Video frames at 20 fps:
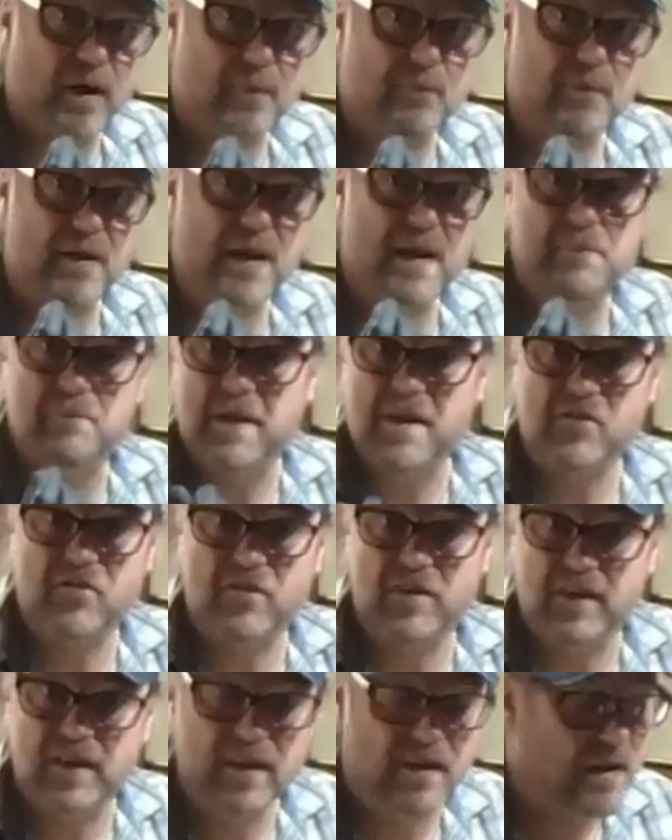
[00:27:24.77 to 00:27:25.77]
up
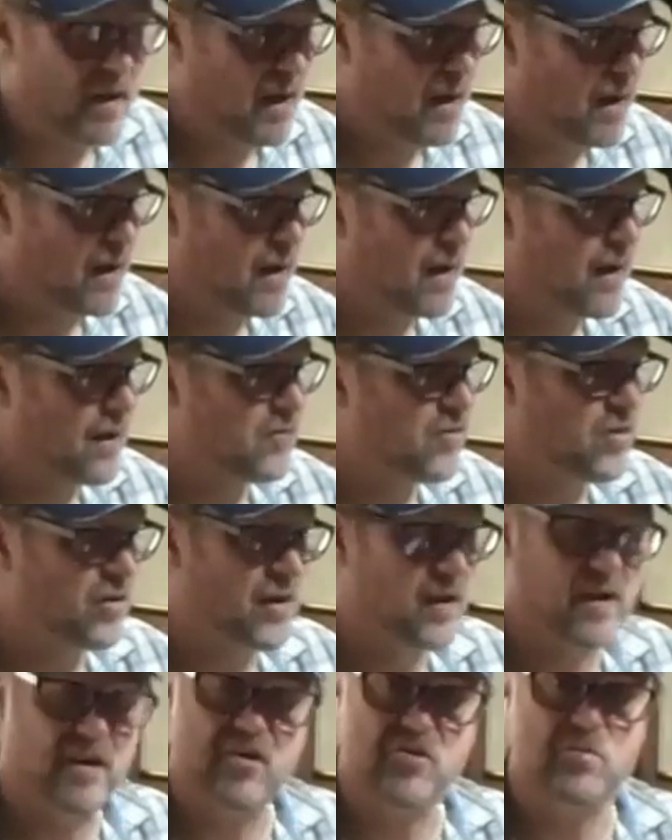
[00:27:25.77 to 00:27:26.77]
immensely until
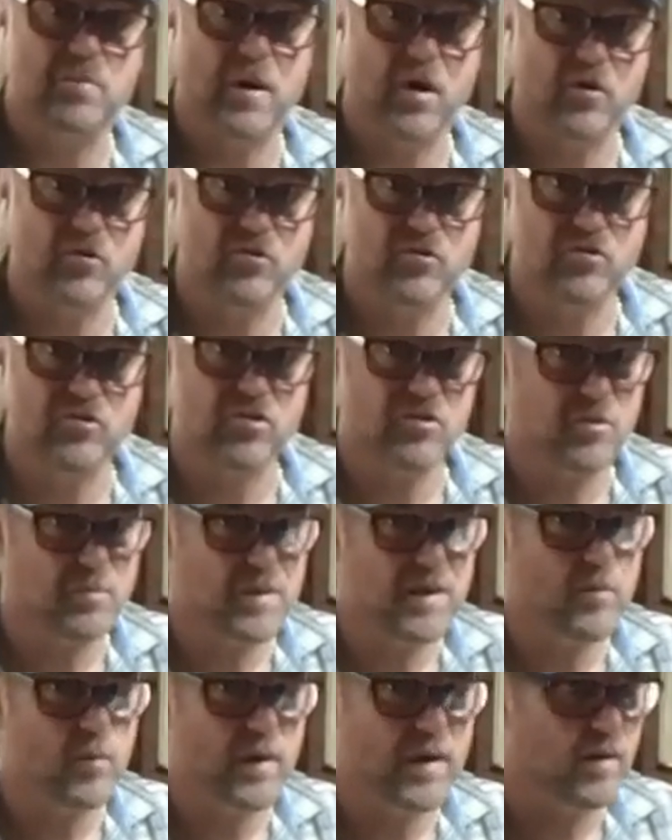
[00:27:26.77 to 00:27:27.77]
it explodes. So to
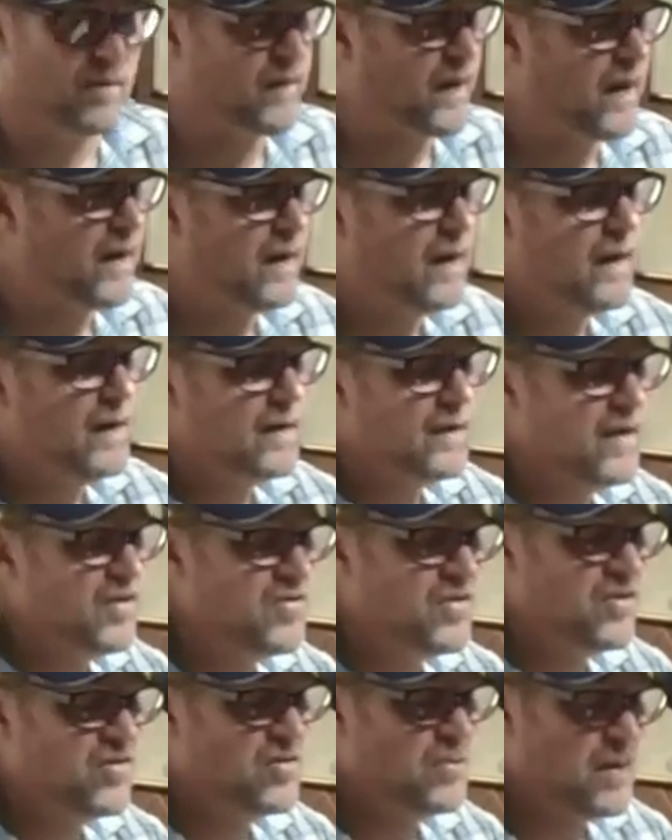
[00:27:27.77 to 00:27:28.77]
be aware of that,
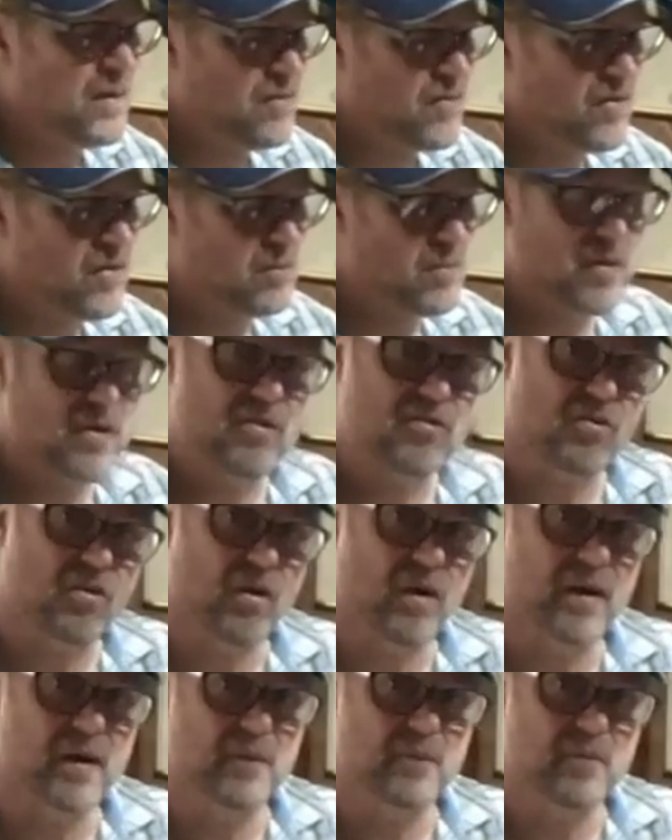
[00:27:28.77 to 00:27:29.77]
these things are about 30
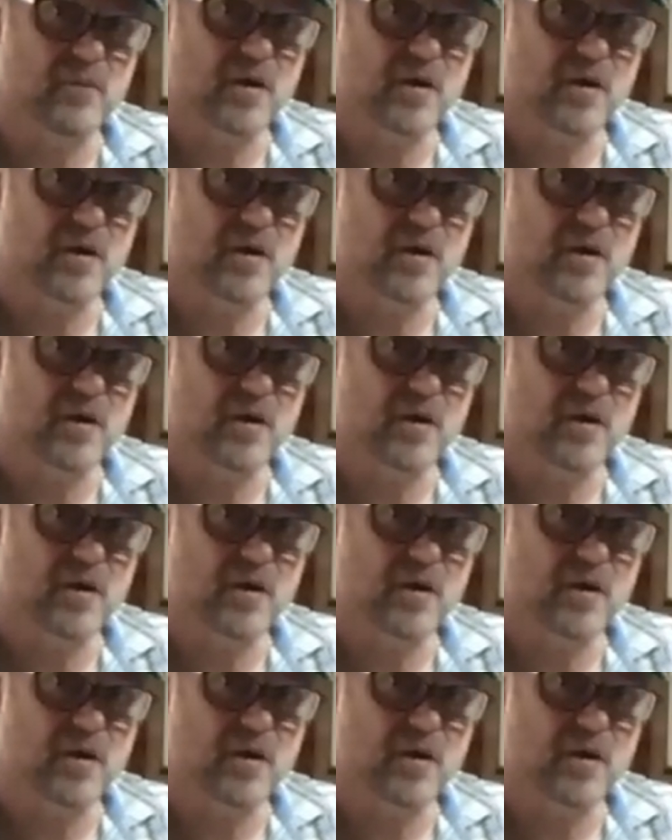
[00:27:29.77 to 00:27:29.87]
psi